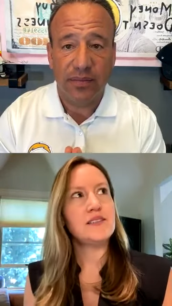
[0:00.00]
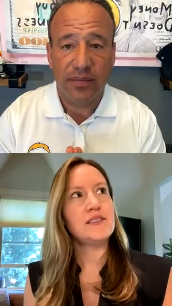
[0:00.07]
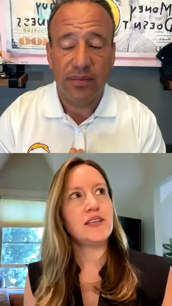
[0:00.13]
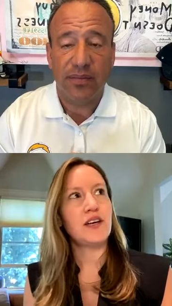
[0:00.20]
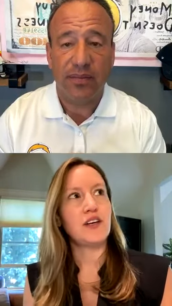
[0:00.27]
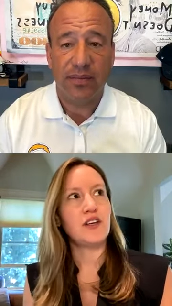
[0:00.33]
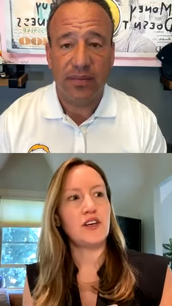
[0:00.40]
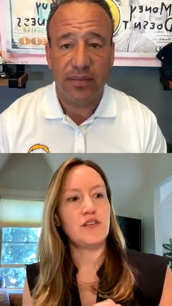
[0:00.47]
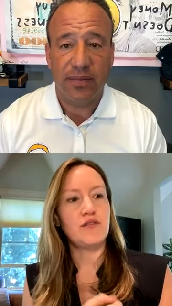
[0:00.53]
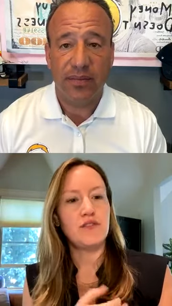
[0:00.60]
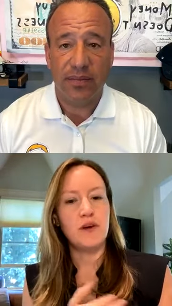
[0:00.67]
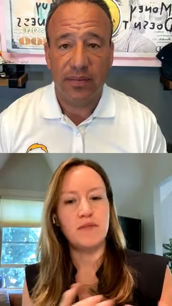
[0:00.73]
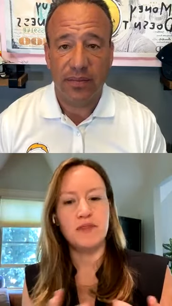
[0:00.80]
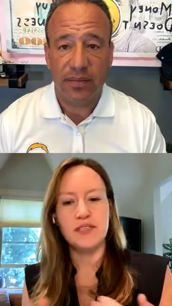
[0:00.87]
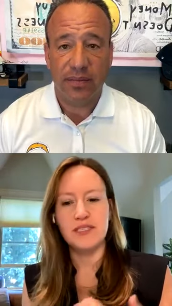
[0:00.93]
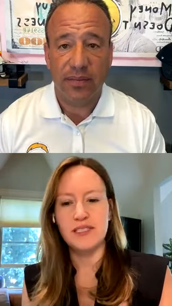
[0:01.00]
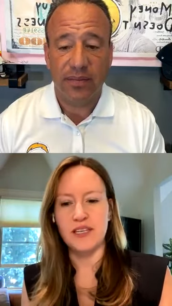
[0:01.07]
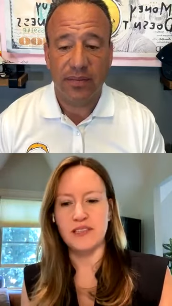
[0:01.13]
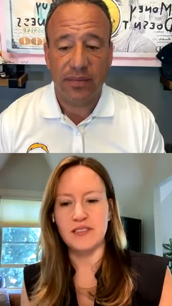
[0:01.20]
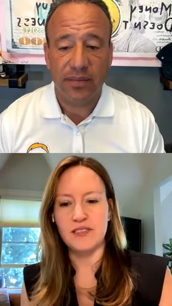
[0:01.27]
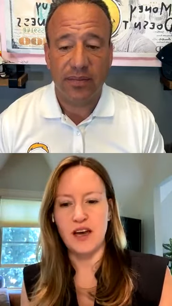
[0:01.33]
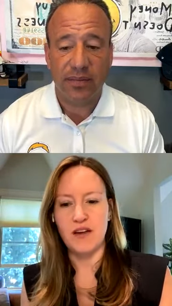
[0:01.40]
Speaker 1: but not
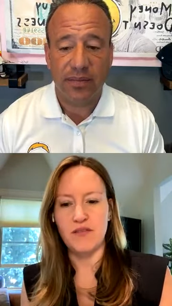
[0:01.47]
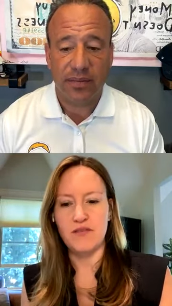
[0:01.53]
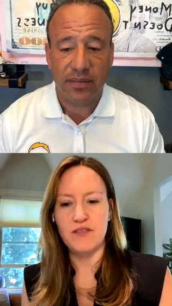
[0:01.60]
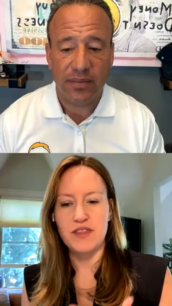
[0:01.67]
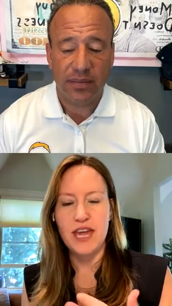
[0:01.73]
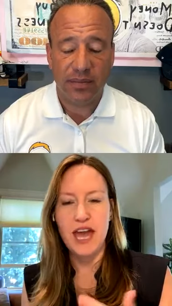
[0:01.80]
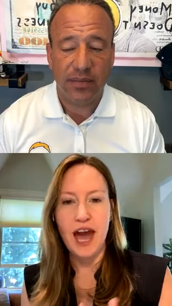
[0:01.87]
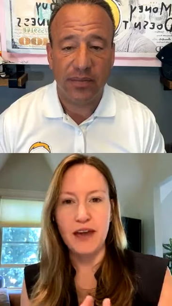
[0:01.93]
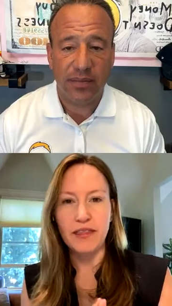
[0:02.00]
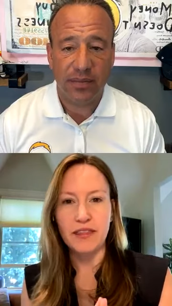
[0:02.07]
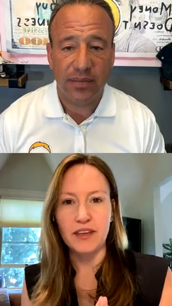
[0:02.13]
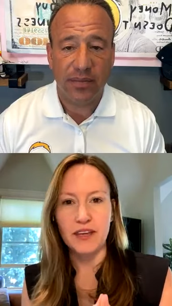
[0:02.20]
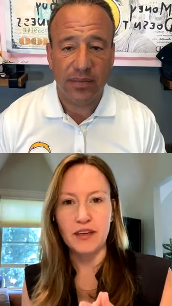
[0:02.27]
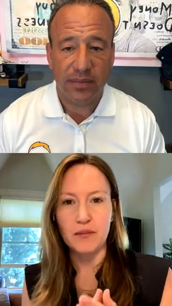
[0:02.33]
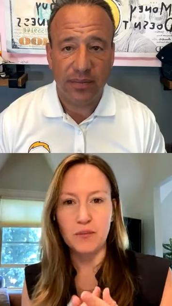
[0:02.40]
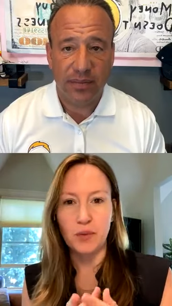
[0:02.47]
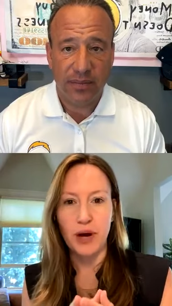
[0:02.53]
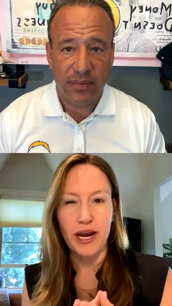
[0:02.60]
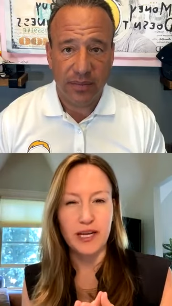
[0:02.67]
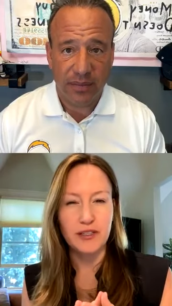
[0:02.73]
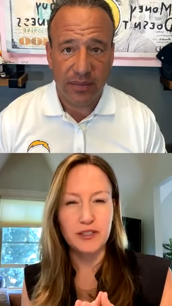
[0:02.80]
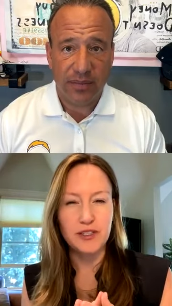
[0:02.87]
necessarily from the sense
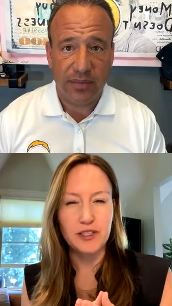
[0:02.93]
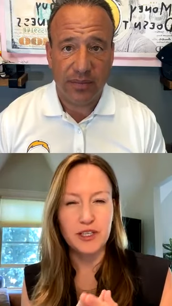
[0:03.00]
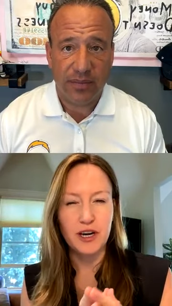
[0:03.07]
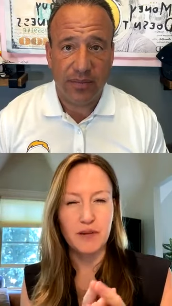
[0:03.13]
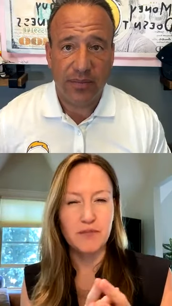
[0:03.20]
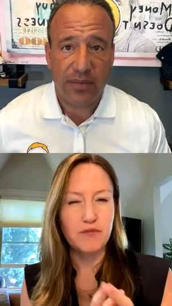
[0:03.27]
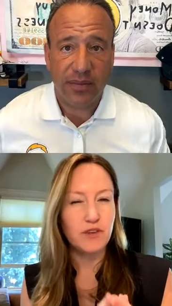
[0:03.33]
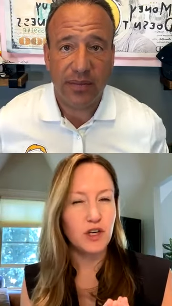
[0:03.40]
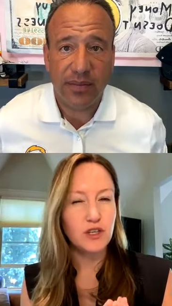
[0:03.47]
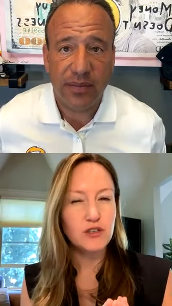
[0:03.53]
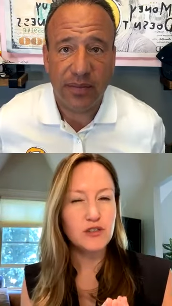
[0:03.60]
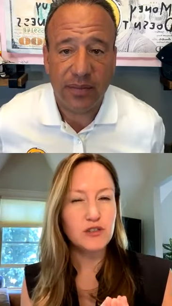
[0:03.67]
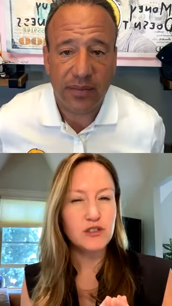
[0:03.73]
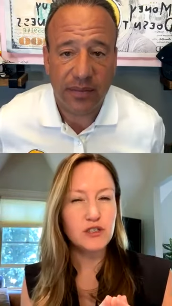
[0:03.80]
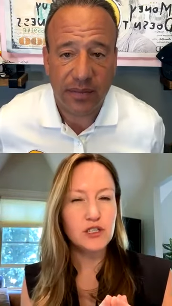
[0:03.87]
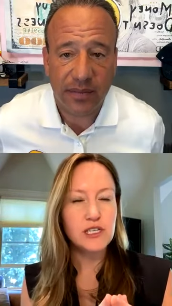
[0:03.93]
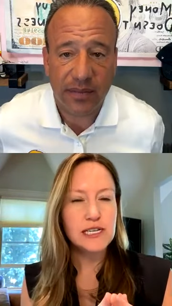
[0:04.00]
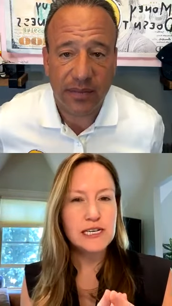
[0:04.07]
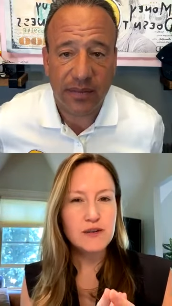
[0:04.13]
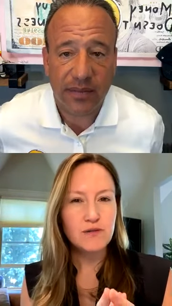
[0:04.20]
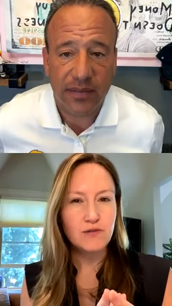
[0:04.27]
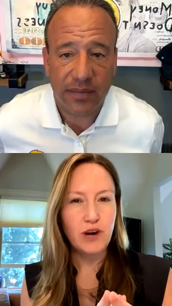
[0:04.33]
of the athlete brand
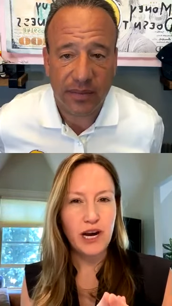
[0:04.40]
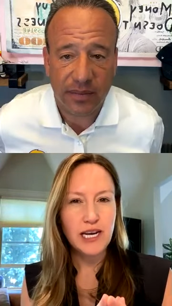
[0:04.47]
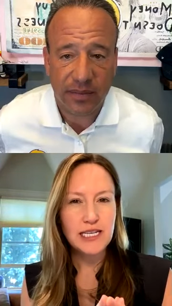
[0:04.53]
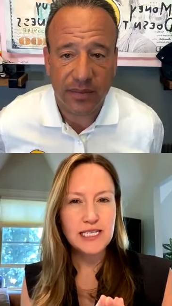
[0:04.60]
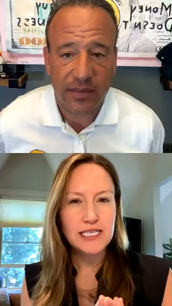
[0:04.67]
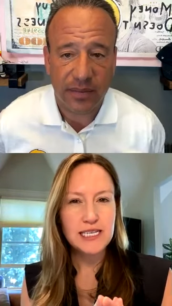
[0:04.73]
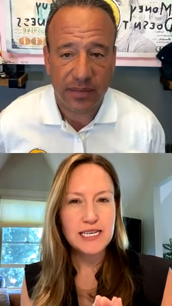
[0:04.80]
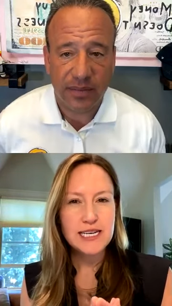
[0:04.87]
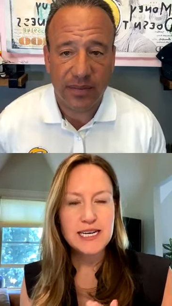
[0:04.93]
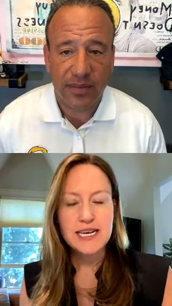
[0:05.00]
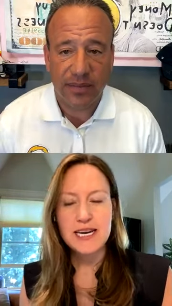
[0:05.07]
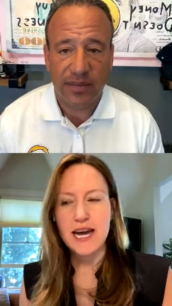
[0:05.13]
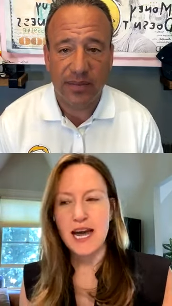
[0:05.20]
should come first,